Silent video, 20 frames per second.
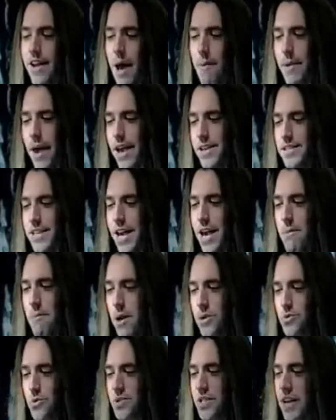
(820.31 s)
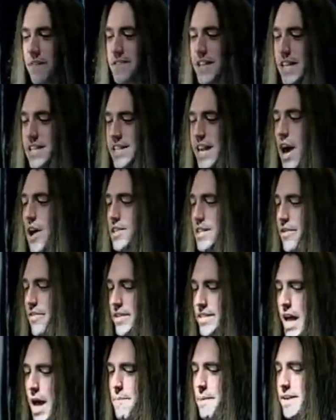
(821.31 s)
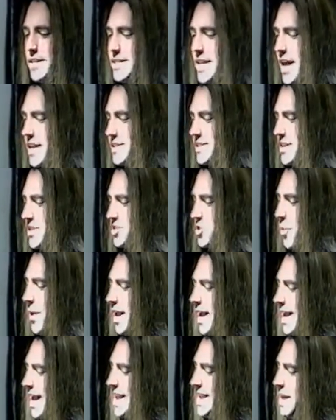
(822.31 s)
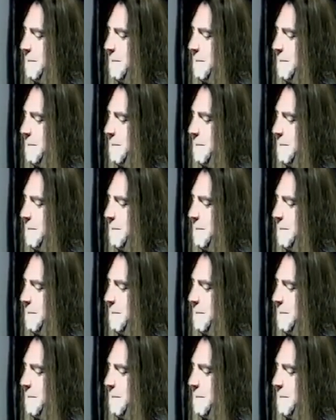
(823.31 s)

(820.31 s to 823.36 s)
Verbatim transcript: I'm guessing he must receive discounts every time he says this so he can get